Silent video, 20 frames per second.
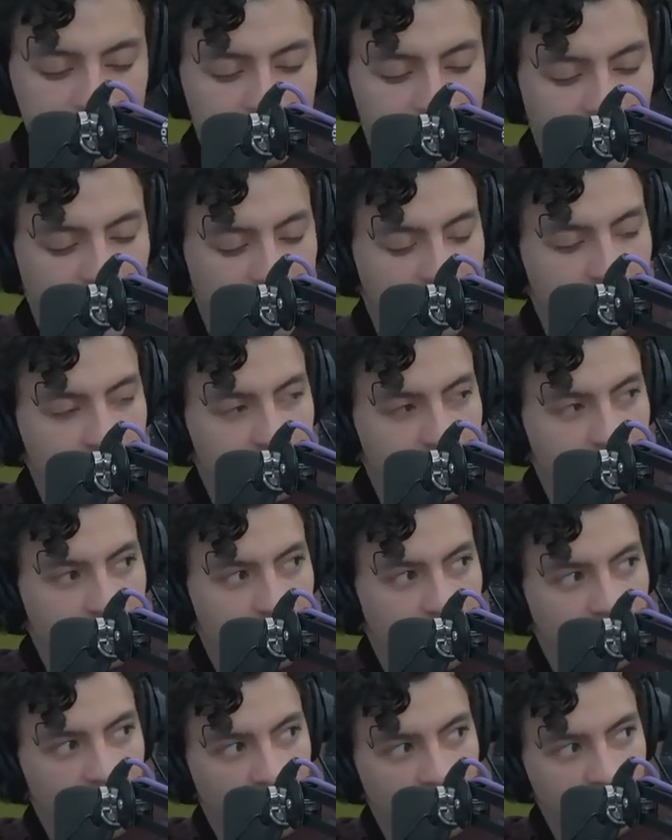Hannah,
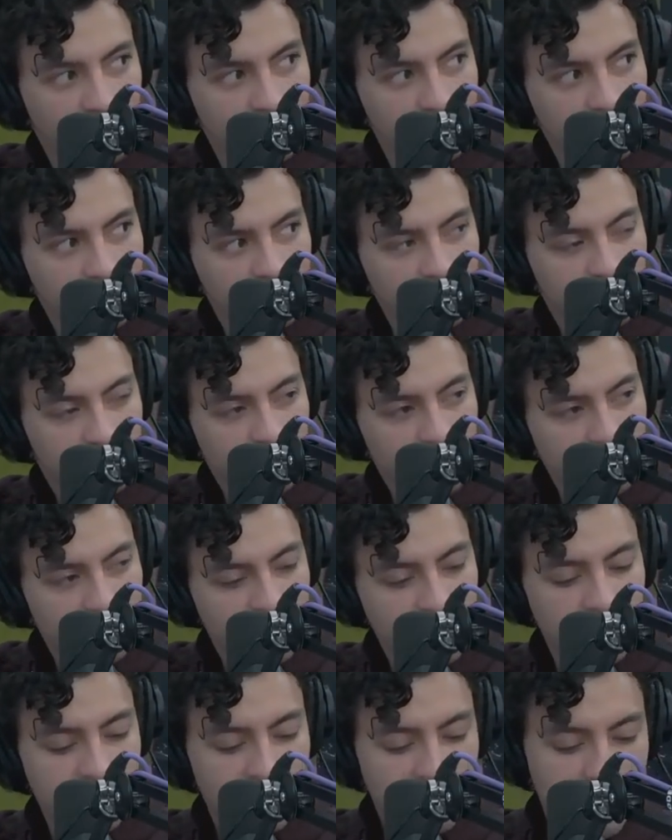on
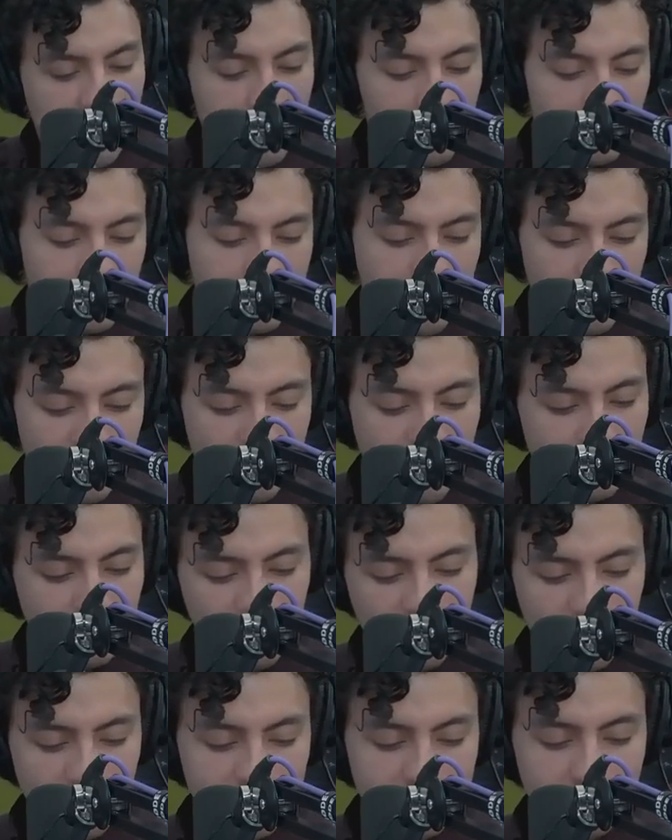Thursday, April 7th, I'm
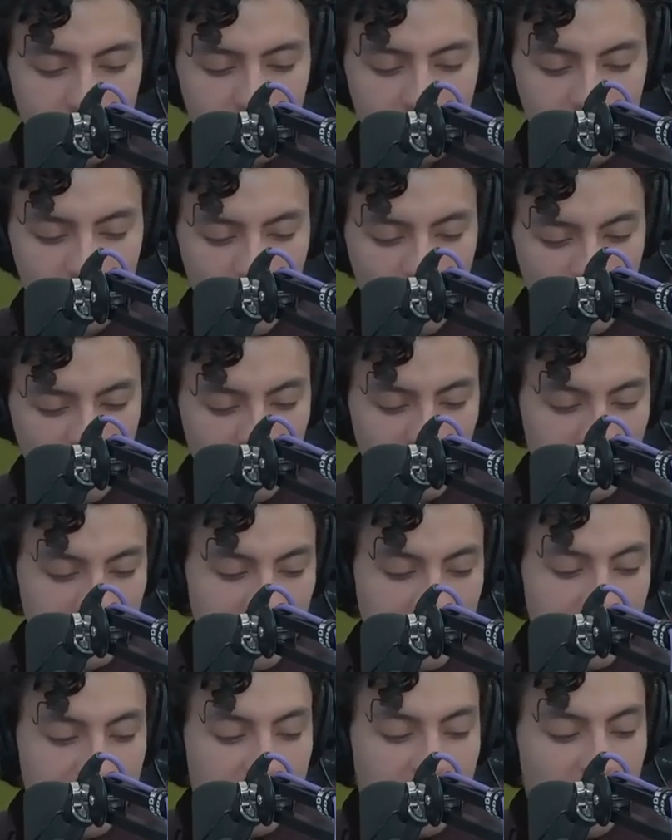looking at some of your articles.
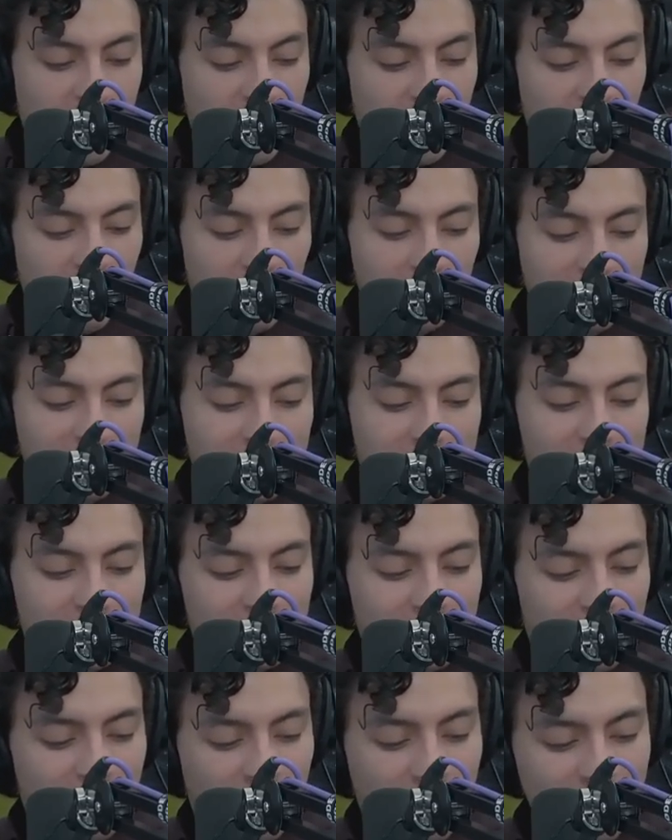
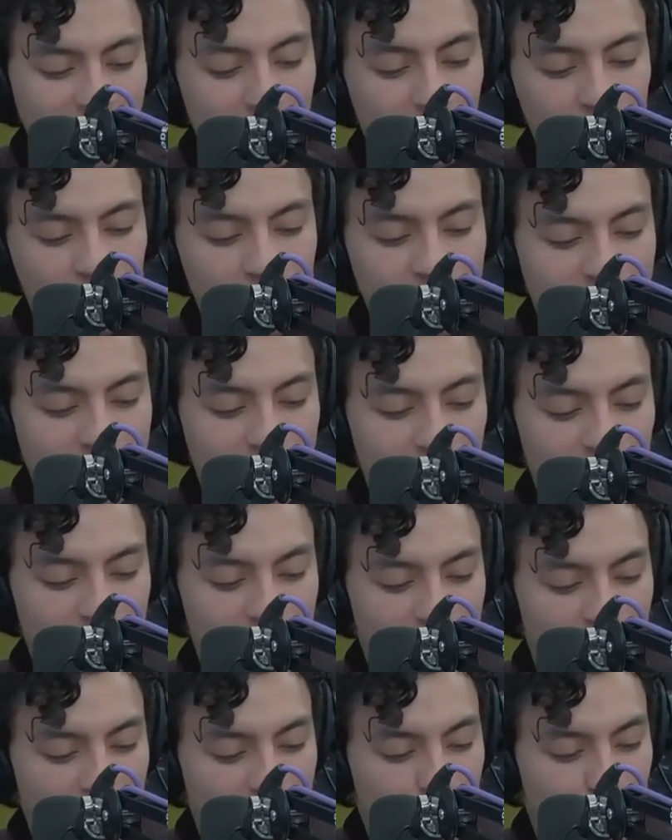On April 27th,
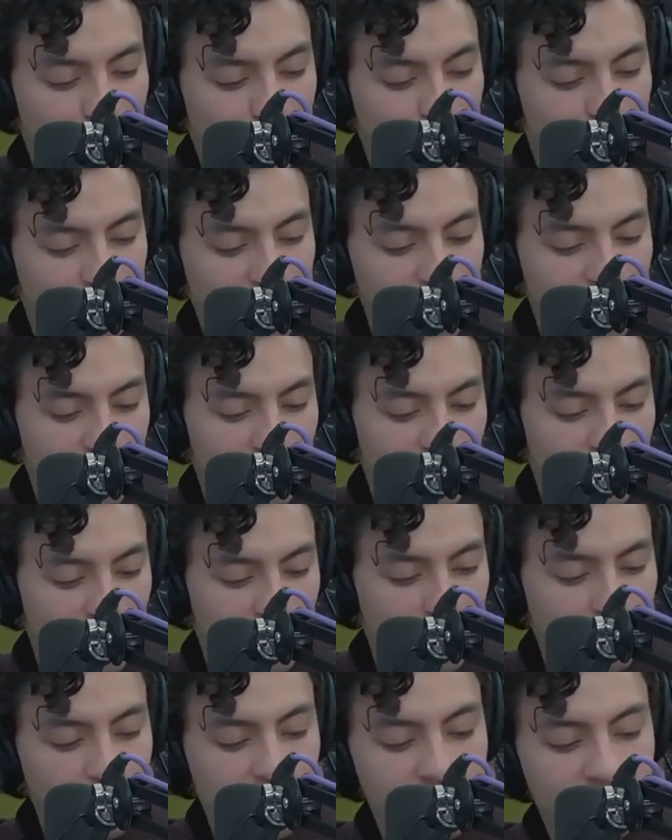your
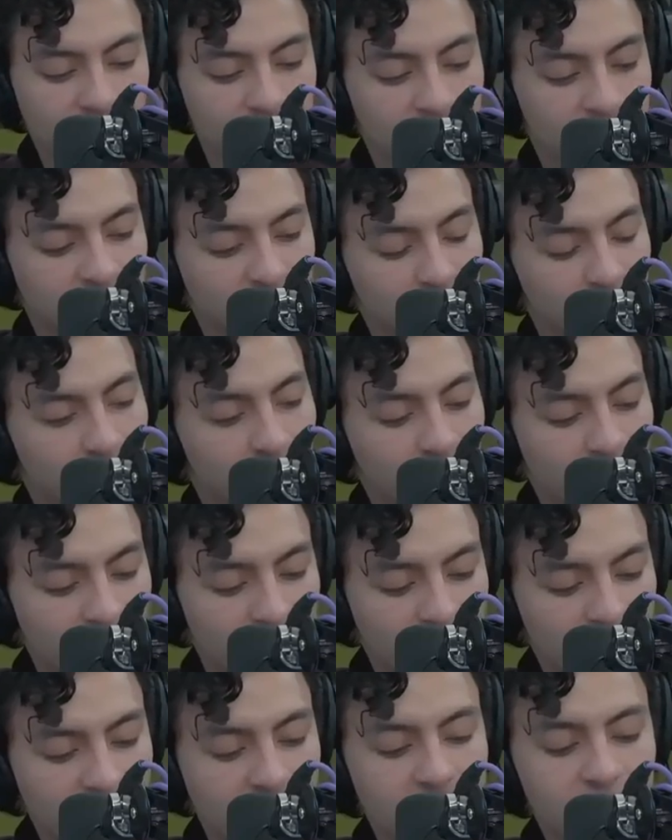fellow Minnesota Daily
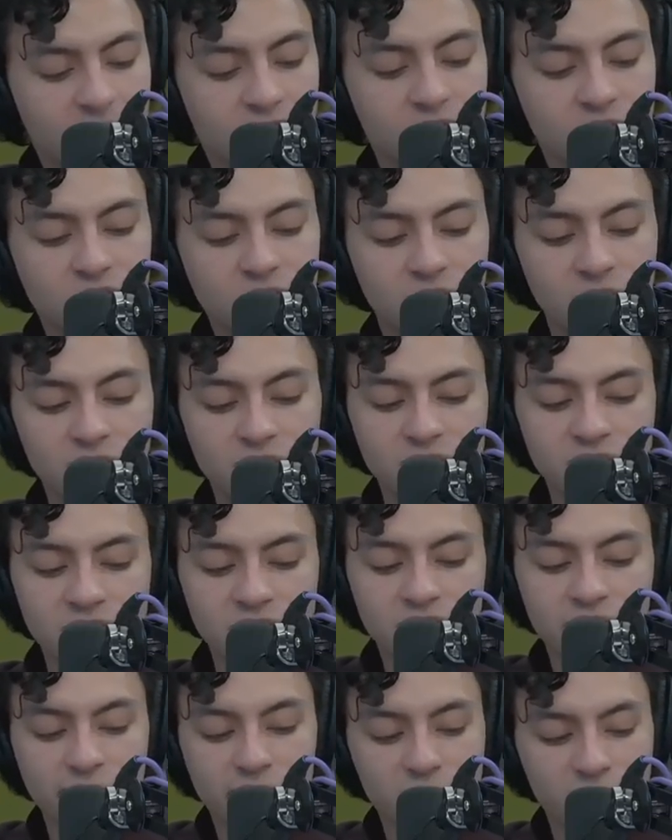reporter, Tyler Church,
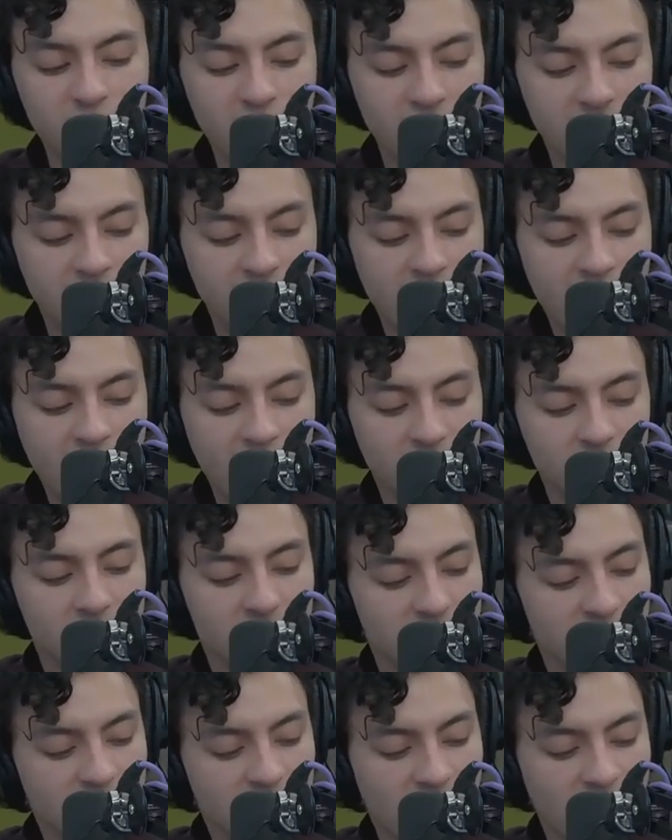covered a rally
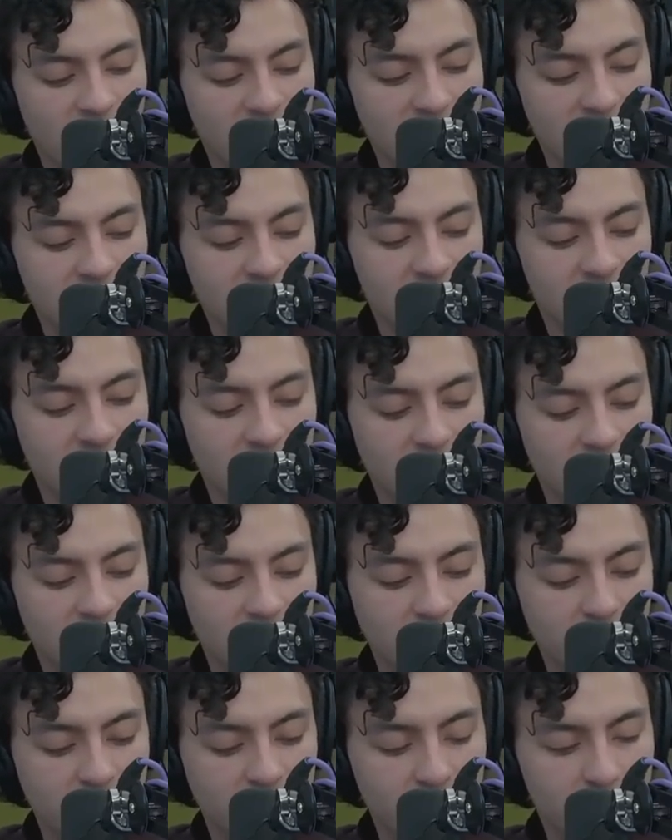outside
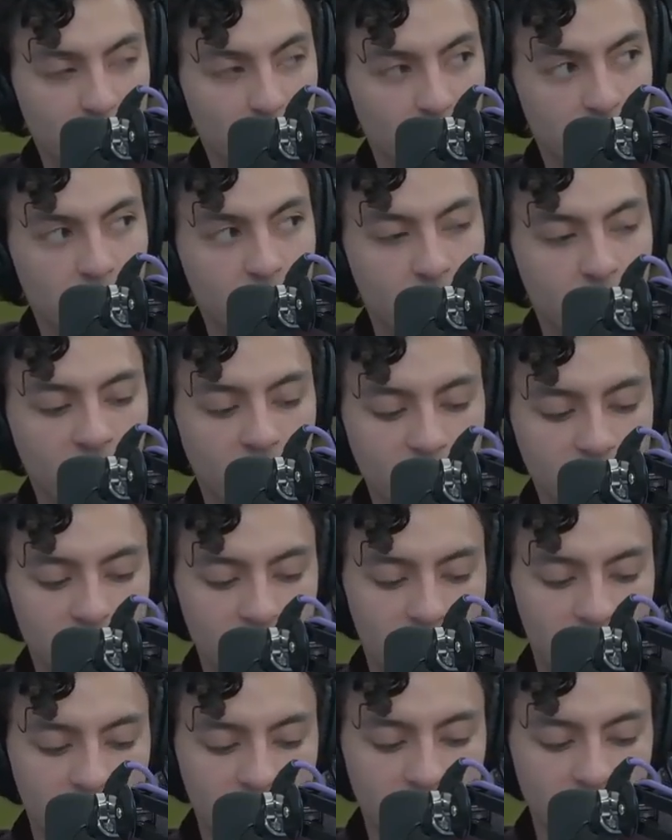of Northrop
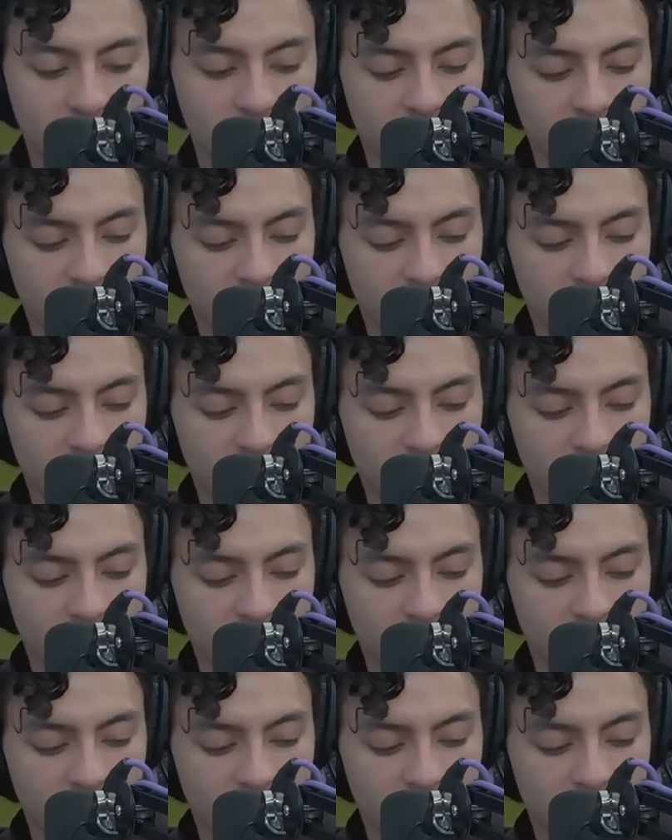Auditorium.